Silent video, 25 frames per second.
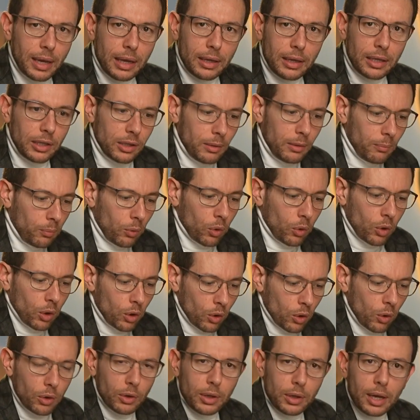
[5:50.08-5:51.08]
It does more
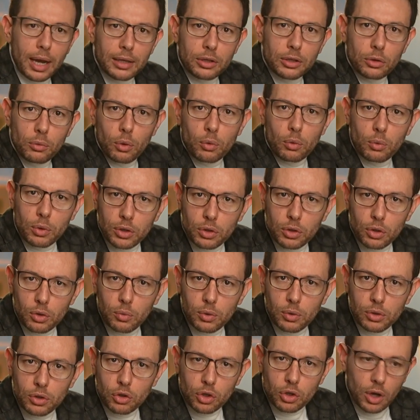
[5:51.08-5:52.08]
or less what we do
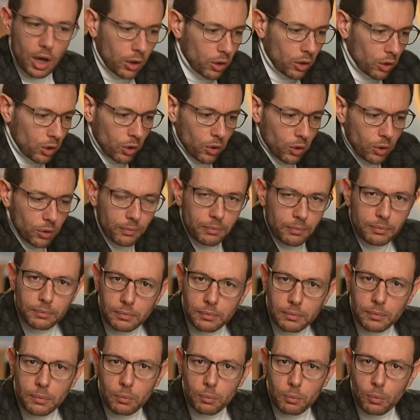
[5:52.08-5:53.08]
with charcoal.
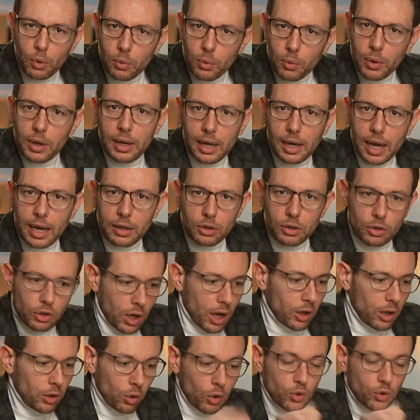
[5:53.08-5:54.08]
When we light
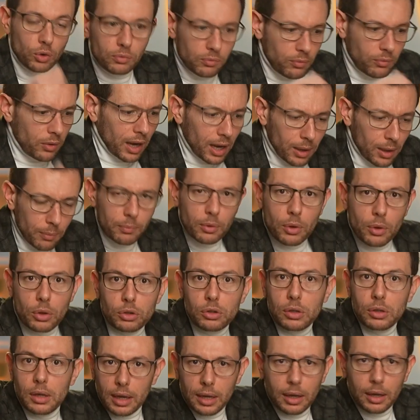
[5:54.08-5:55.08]
charcoal for
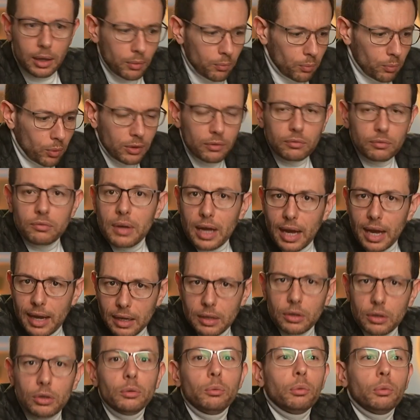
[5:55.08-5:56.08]
embers, we fan
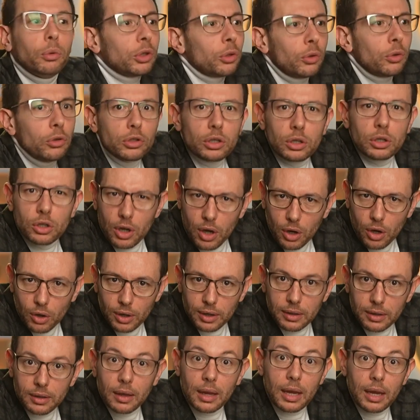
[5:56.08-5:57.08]
it to produce a
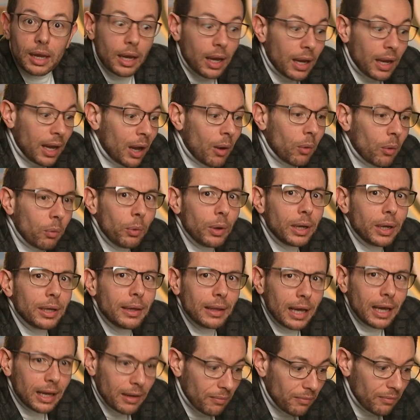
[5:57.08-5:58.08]
current, a wind
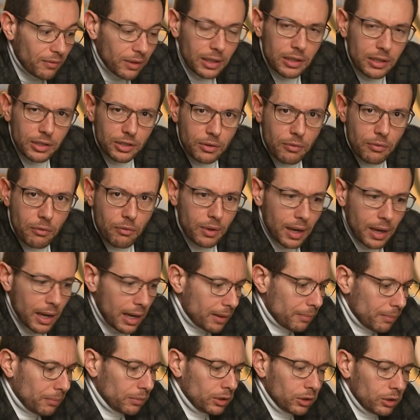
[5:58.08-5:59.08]
that feeds the
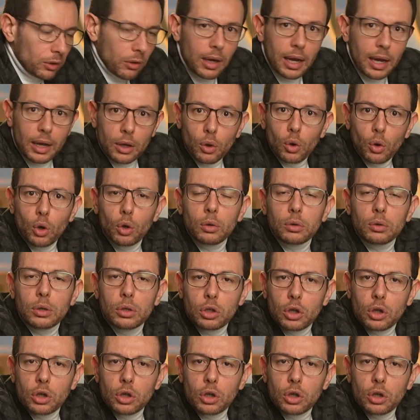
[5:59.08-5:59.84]
flames so that all the